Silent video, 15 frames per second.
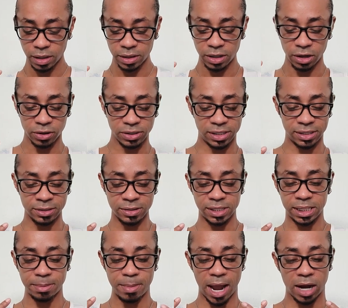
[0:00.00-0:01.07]
there are still
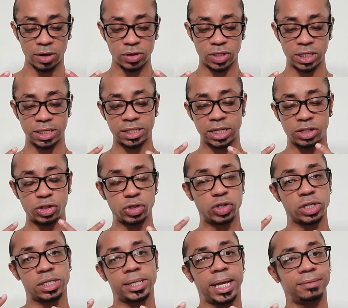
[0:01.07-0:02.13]
some energies that you're
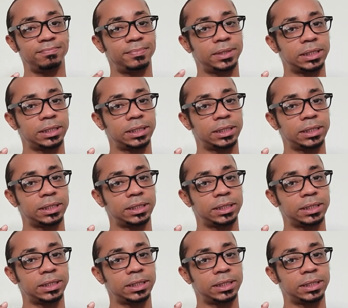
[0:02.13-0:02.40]
just like,